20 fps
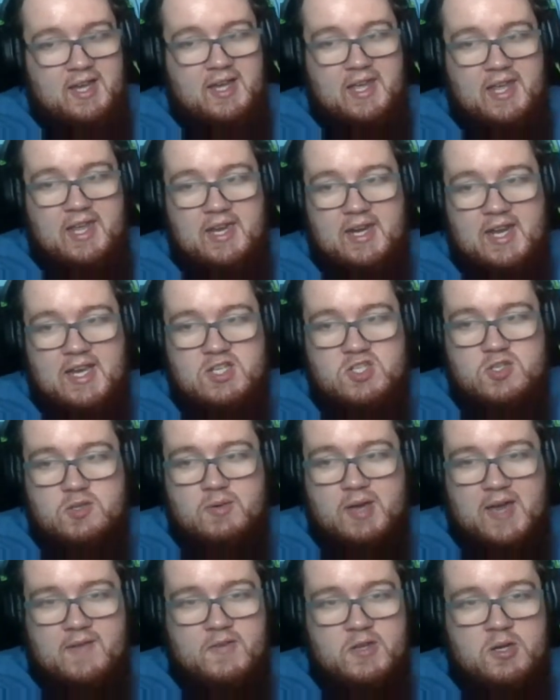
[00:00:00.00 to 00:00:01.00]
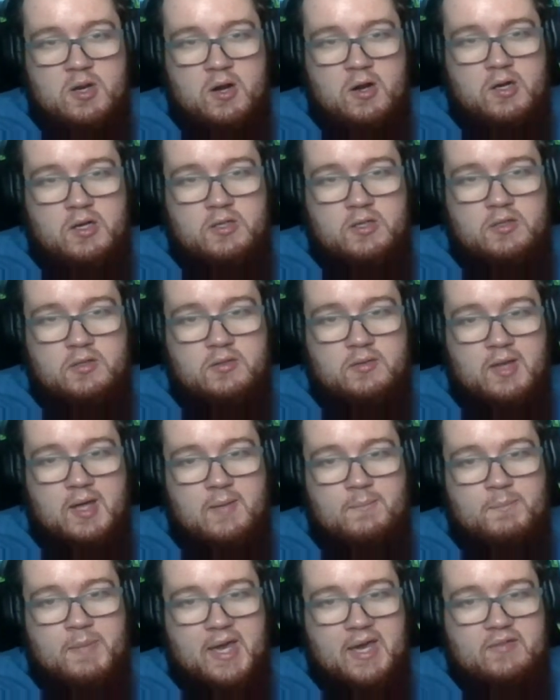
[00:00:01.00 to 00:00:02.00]
And I do have an article
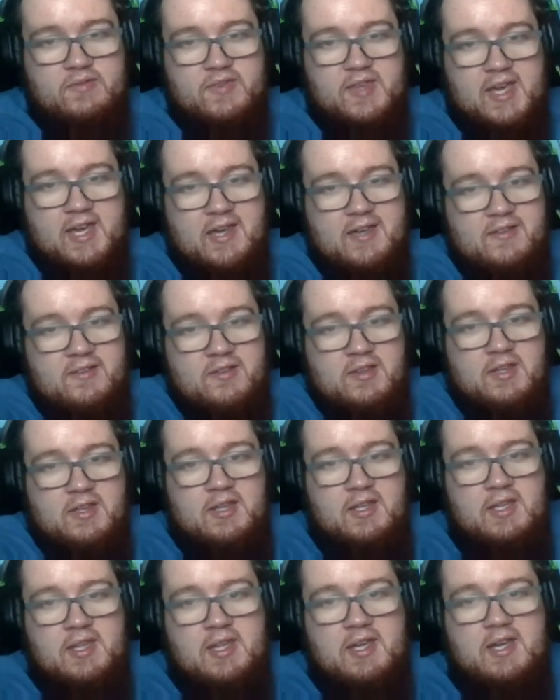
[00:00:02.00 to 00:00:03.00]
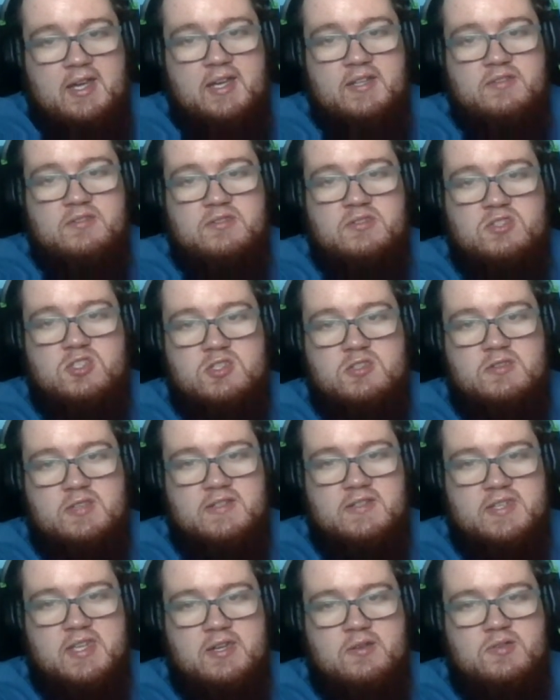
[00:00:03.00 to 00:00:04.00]
about that. Uh,
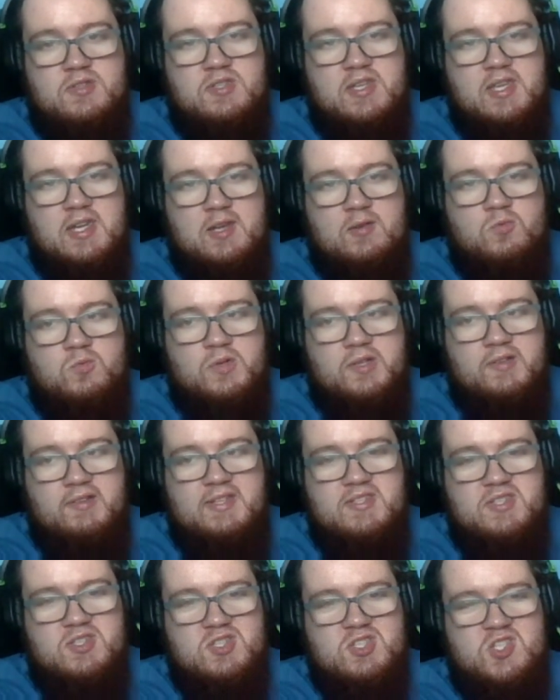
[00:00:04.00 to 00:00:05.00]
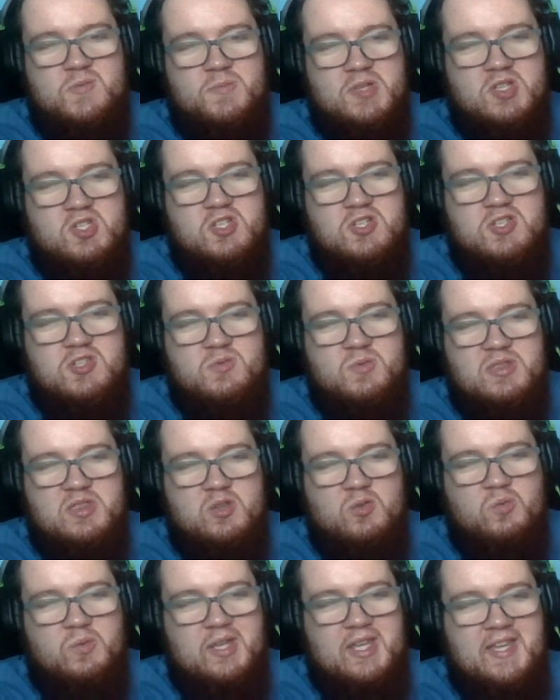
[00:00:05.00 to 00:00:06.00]
Nintendo is getting really suspicious with
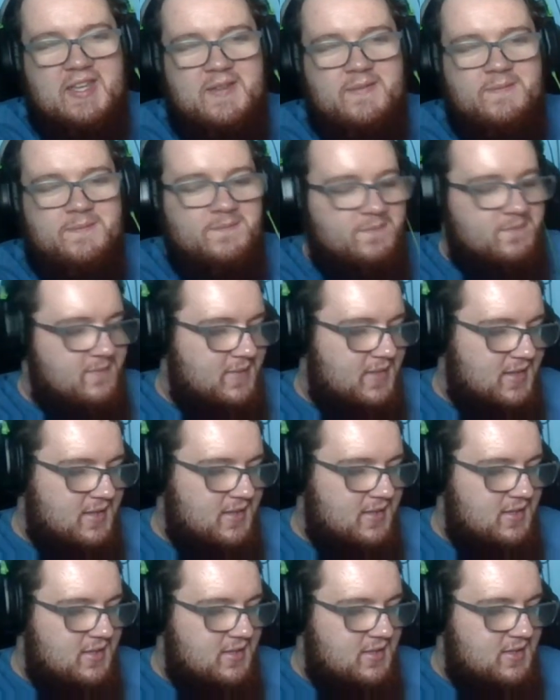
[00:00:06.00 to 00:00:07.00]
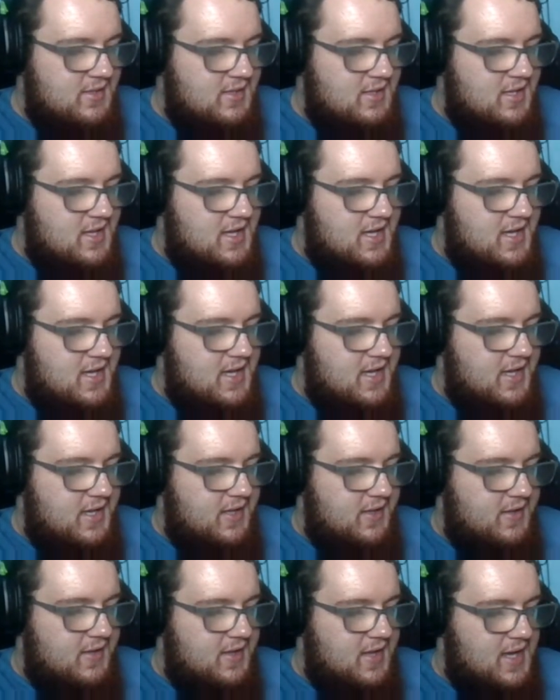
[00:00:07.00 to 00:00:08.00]
the Wii.
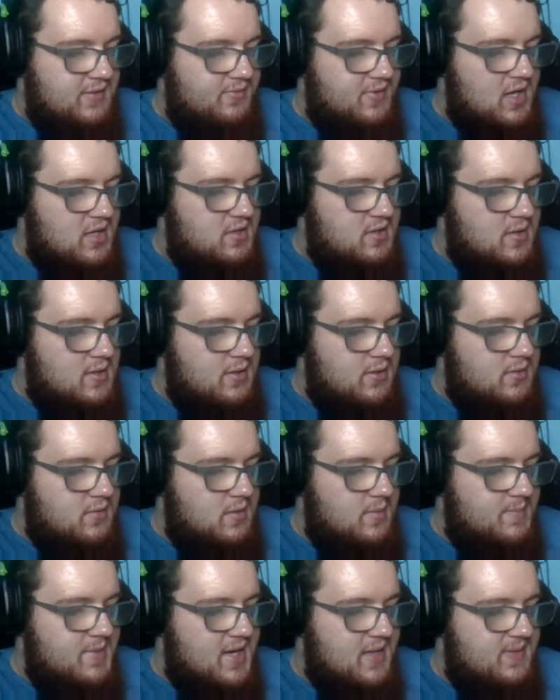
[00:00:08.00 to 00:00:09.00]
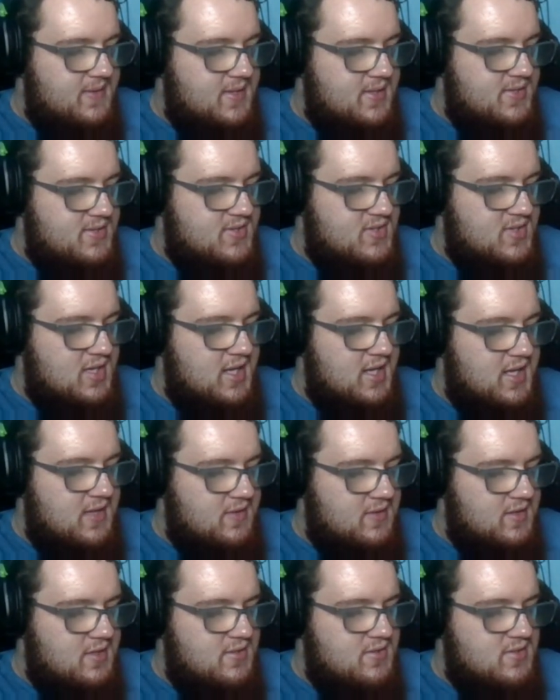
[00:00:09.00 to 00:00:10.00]
Uh, I found an article about this,
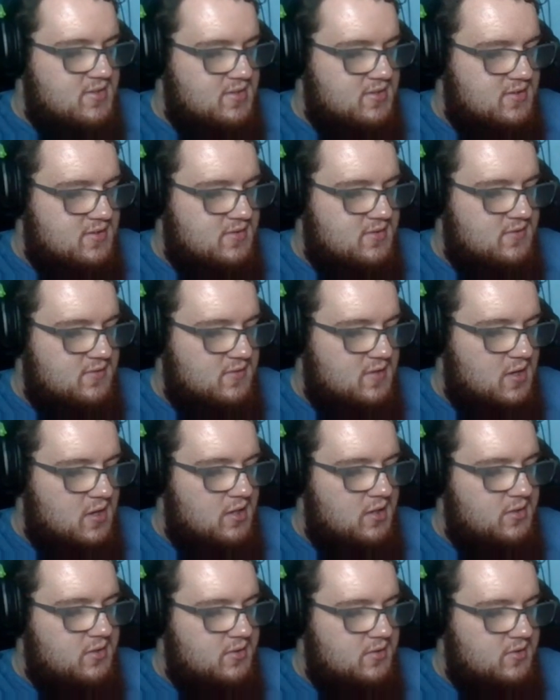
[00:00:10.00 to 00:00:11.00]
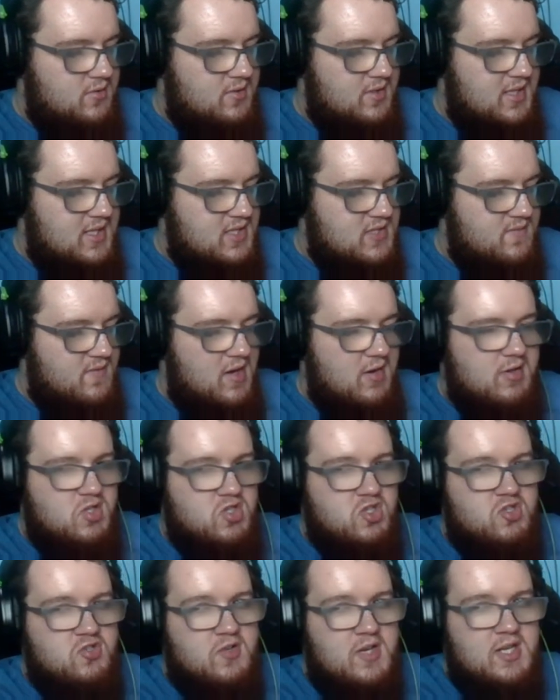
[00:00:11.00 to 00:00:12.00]
and this article is very
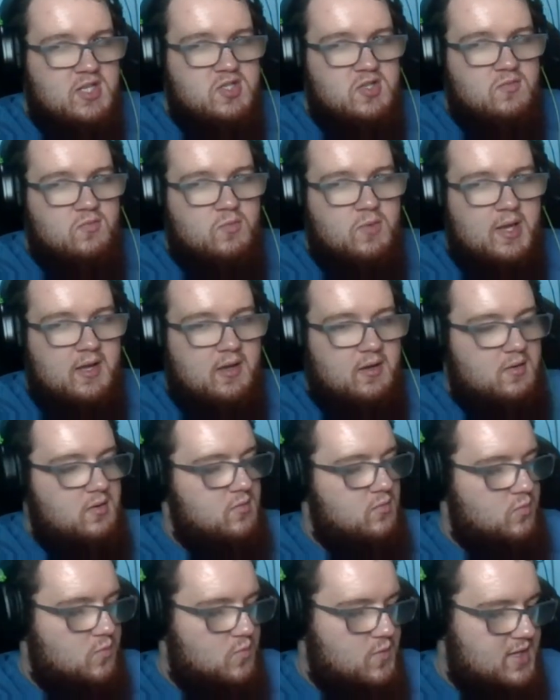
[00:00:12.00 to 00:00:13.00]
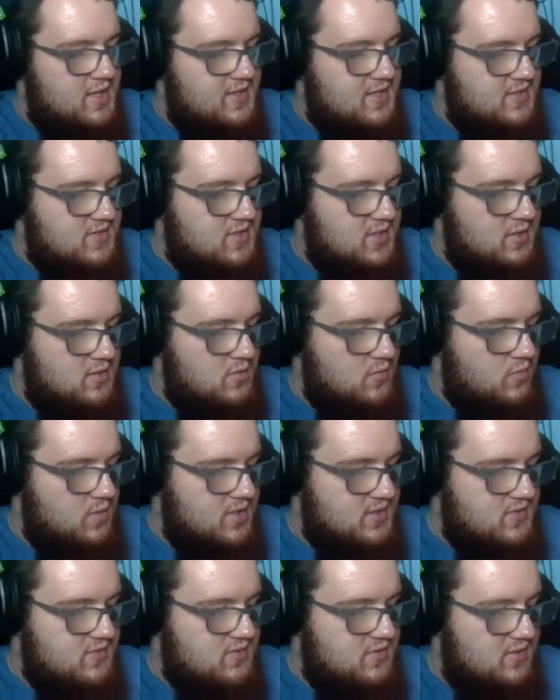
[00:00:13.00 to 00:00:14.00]
strange and weird. What Nintendo
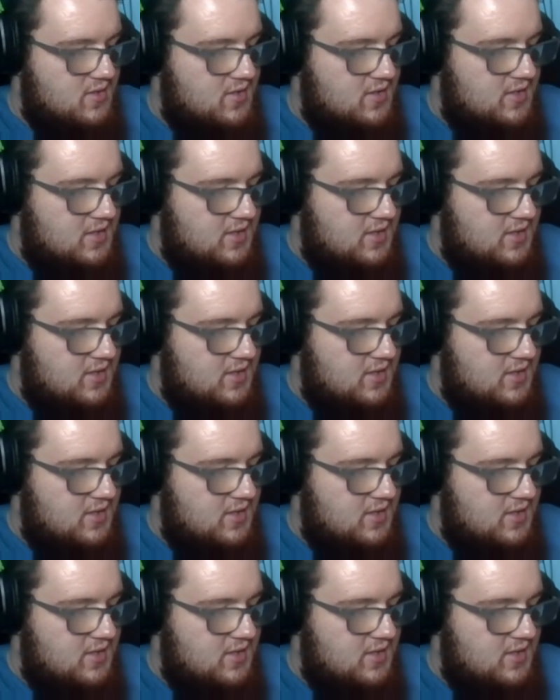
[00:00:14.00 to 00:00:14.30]
wants